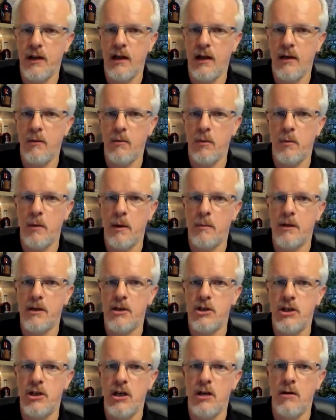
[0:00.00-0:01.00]
We'll be able to
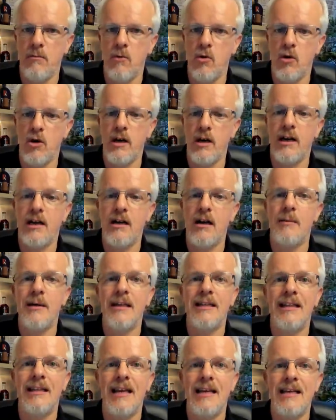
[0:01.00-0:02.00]
share more in the
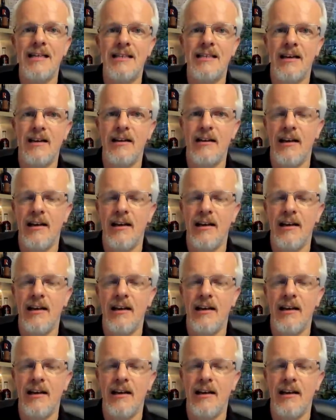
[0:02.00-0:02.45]
coming days.